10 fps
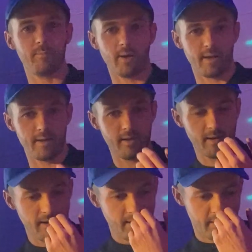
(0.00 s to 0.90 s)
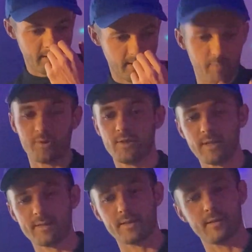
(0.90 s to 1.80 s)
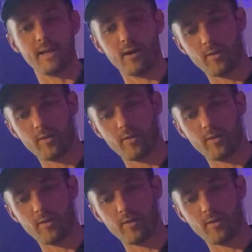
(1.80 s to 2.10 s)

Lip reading: by epigenetics and how